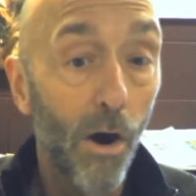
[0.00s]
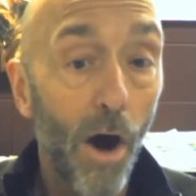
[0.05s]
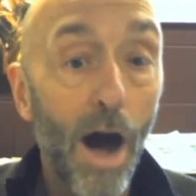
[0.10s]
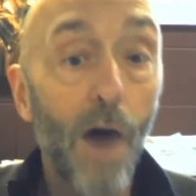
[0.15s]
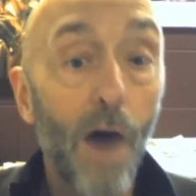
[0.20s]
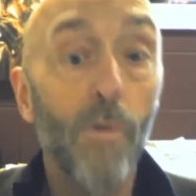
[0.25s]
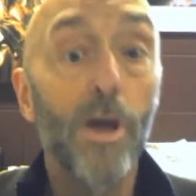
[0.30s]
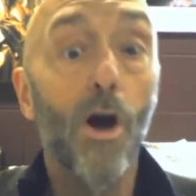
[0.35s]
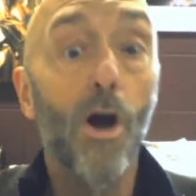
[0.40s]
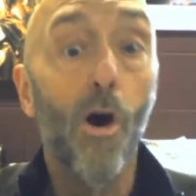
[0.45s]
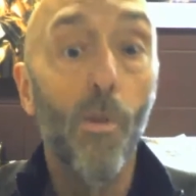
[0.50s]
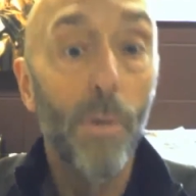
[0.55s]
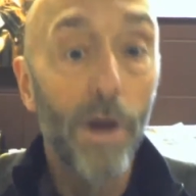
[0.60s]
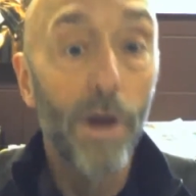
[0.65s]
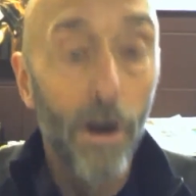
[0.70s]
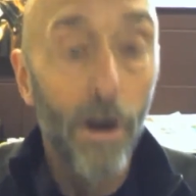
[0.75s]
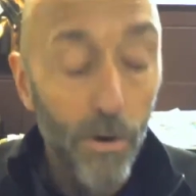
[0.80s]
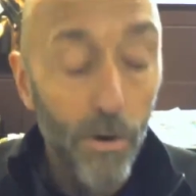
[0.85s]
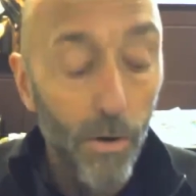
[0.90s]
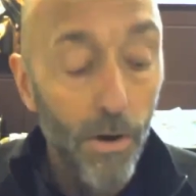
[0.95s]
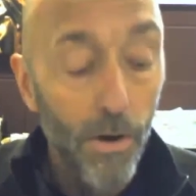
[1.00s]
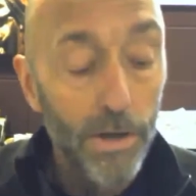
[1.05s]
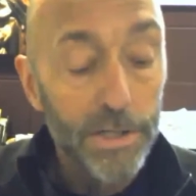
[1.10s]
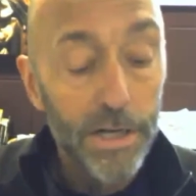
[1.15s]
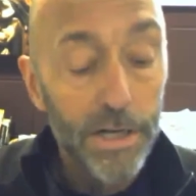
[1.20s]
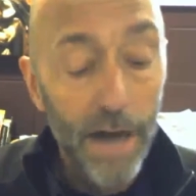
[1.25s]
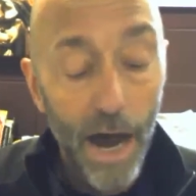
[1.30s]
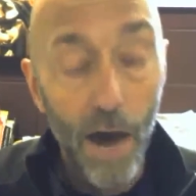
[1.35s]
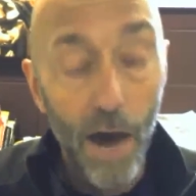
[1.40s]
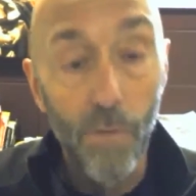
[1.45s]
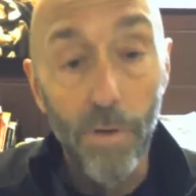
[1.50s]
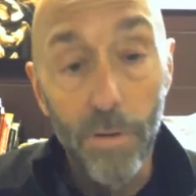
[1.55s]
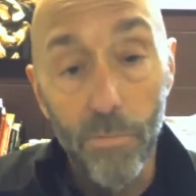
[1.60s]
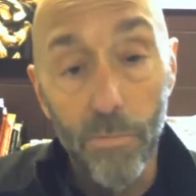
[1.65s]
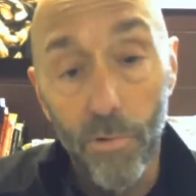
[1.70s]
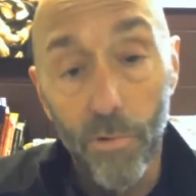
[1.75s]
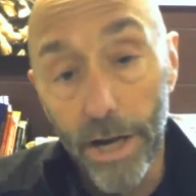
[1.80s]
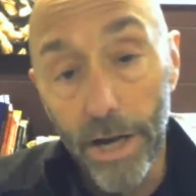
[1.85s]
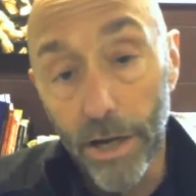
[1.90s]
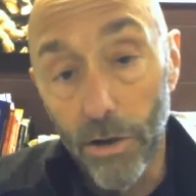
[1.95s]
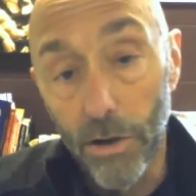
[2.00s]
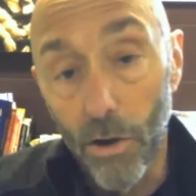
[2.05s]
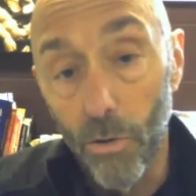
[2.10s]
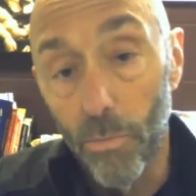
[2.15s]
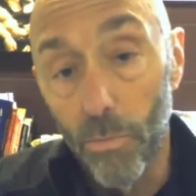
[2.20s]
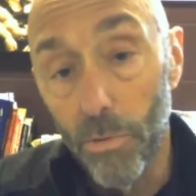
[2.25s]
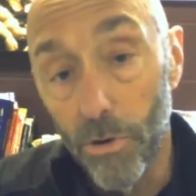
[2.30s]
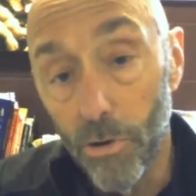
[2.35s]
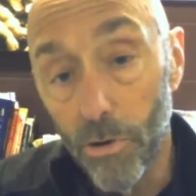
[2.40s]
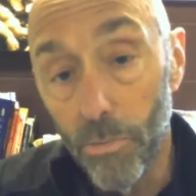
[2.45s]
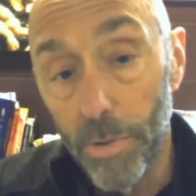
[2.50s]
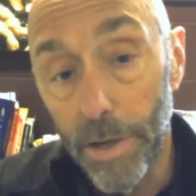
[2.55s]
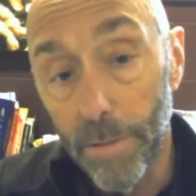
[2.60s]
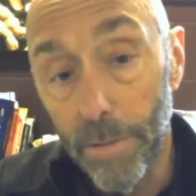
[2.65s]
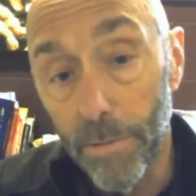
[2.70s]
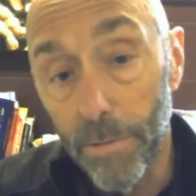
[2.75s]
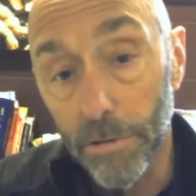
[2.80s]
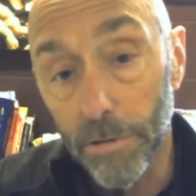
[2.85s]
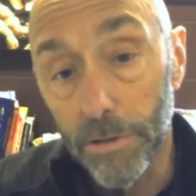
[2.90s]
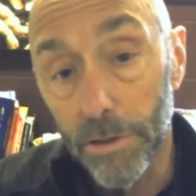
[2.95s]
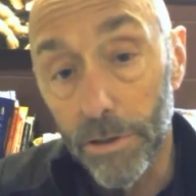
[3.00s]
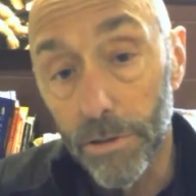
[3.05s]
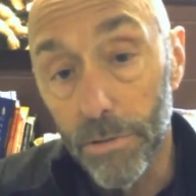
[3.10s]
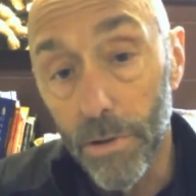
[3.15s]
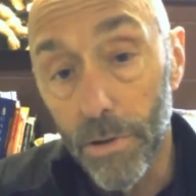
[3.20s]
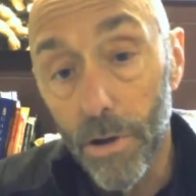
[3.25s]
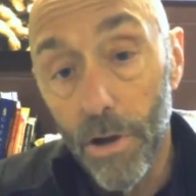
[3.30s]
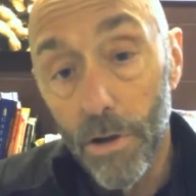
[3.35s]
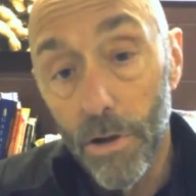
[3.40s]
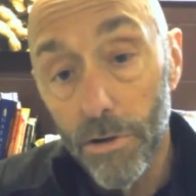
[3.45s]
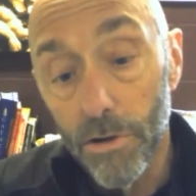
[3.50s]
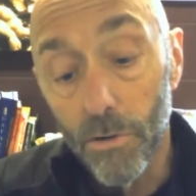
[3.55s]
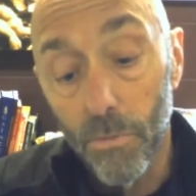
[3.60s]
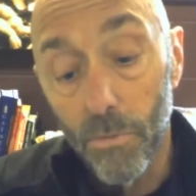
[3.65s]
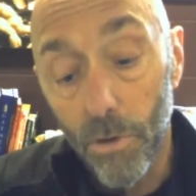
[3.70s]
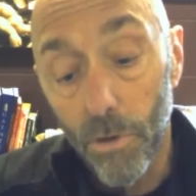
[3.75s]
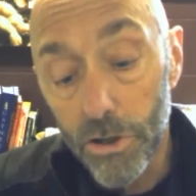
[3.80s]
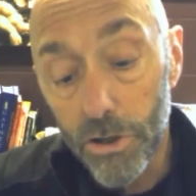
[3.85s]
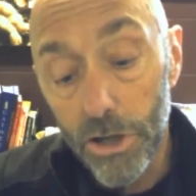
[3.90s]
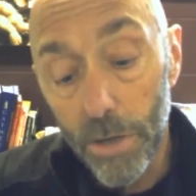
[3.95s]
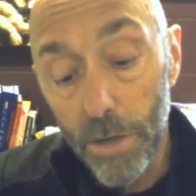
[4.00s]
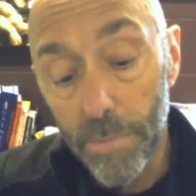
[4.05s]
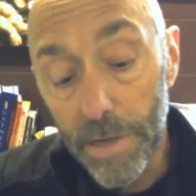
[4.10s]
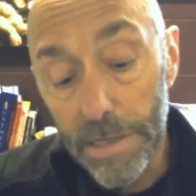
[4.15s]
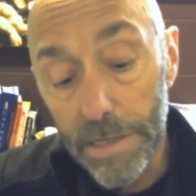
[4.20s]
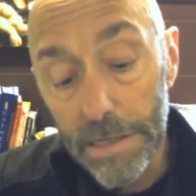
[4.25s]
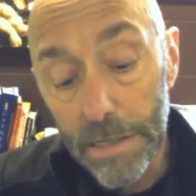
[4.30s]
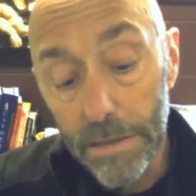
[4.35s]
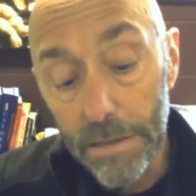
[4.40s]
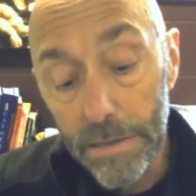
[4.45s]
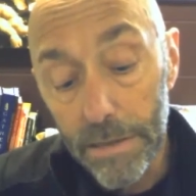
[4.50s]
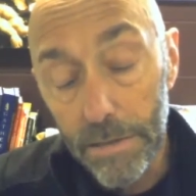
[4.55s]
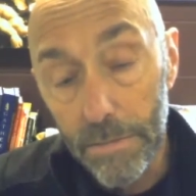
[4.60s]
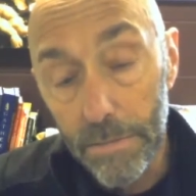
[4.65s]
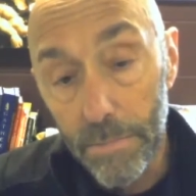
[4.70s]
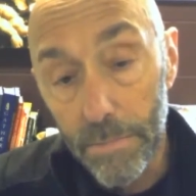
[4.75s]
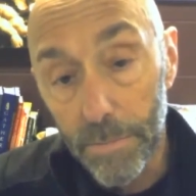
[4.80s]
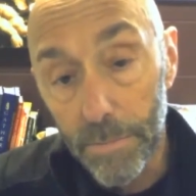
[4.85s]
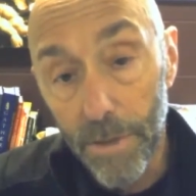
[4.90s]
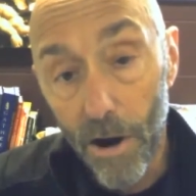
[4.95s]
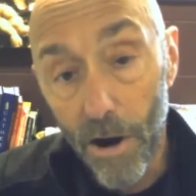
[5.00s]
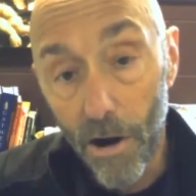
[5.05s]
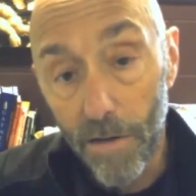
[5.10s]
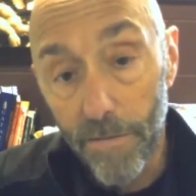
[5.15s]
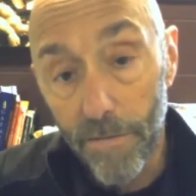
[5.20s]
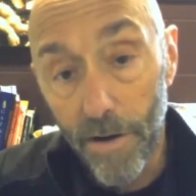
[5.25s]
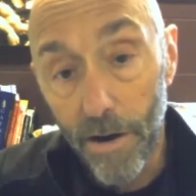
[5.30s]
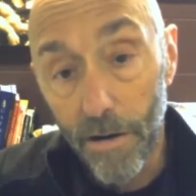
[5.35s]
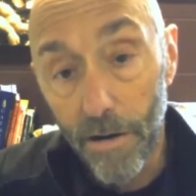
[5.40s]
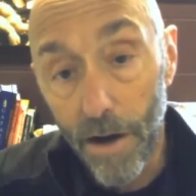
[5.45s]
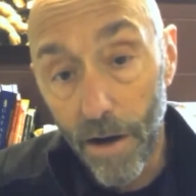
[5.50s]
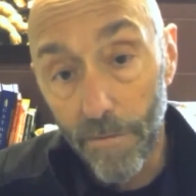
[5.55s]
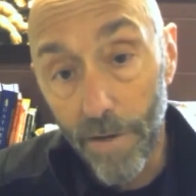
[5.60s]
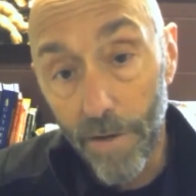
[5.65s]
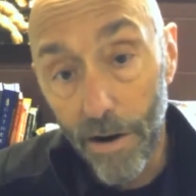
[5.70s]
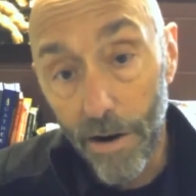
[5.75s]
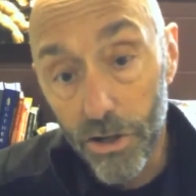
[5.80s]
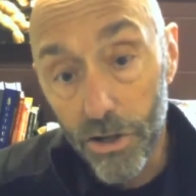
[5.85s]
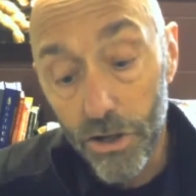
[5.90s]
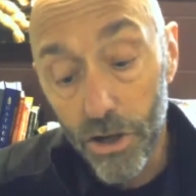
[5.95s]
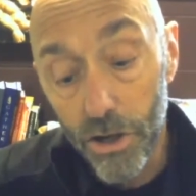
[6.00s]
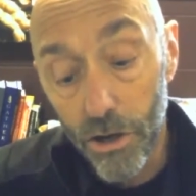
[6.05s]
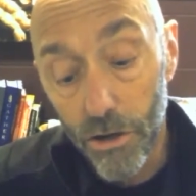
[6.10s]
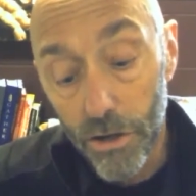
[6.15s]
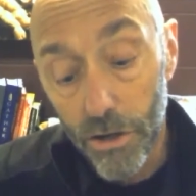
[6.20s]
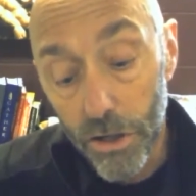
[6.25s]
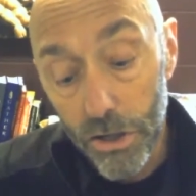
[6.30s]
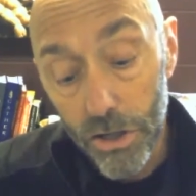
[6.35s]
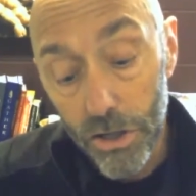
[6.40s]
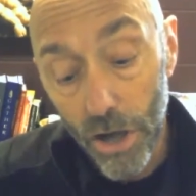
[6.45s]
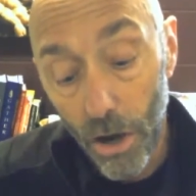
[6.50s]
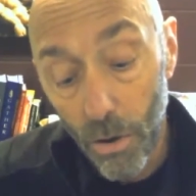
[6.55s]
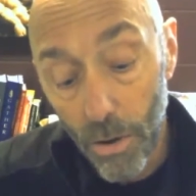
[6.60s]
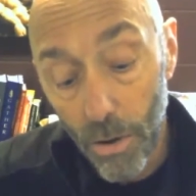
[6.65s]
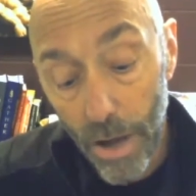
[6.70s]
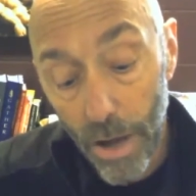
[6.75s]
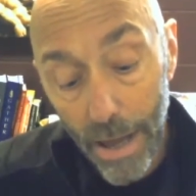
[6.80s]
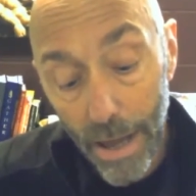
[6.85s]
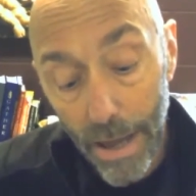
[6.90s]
open our doors and how we bring new people to worship and to be part of our church. So